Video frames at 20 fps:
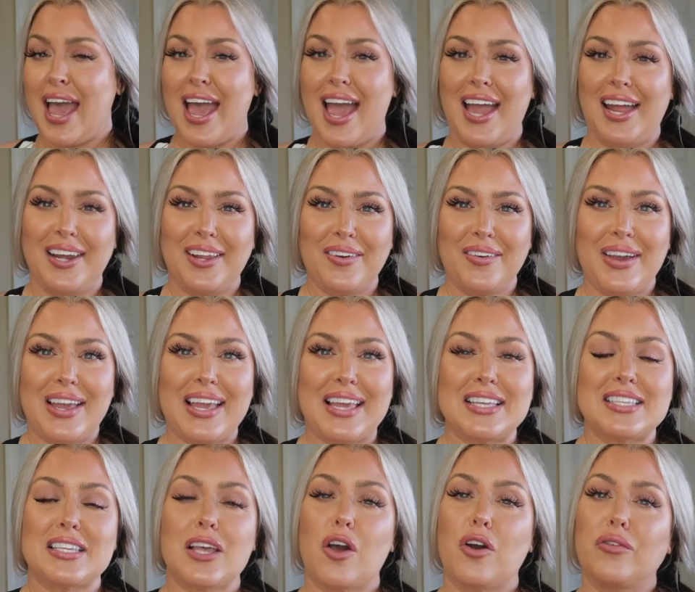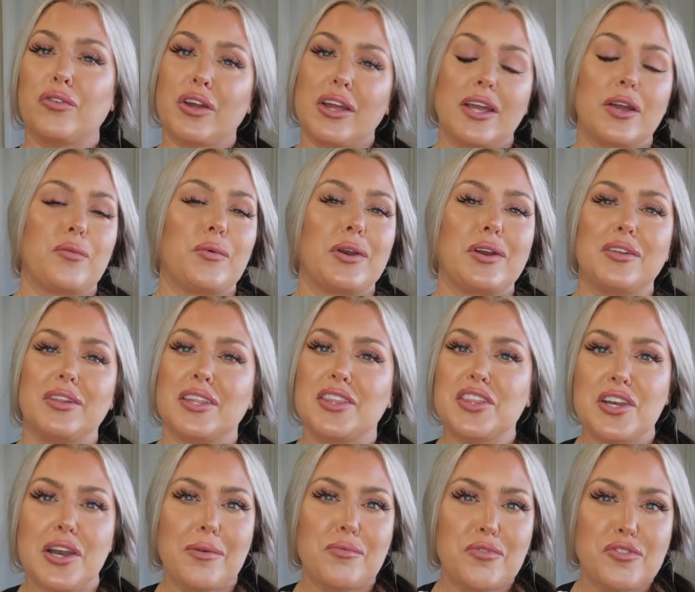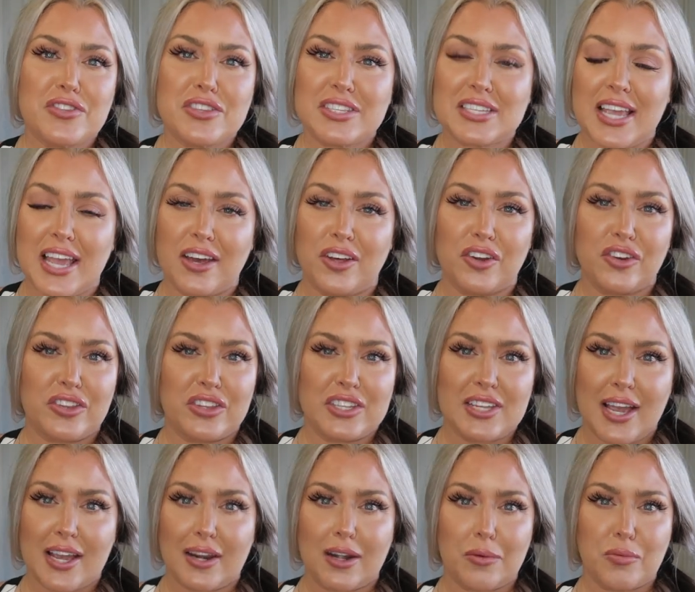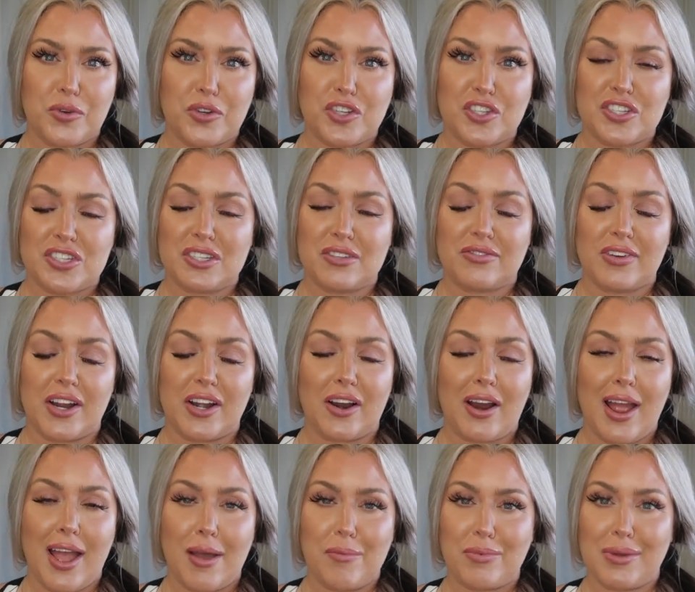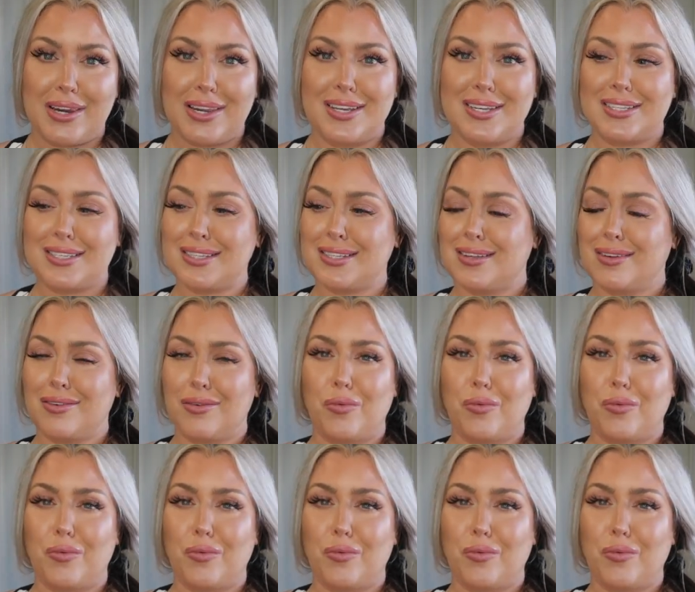Anyways, over here, we don't let the number on the scale or the tag in our britches define our happiness.